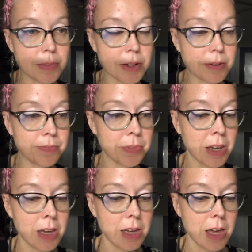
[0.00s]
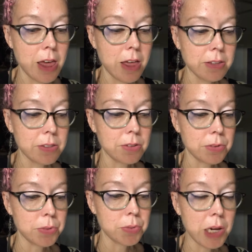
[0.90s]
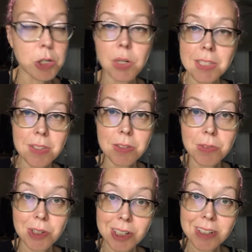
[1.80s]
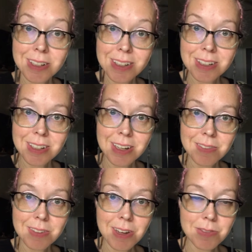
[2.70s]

And so crisis averted. He didn't have to have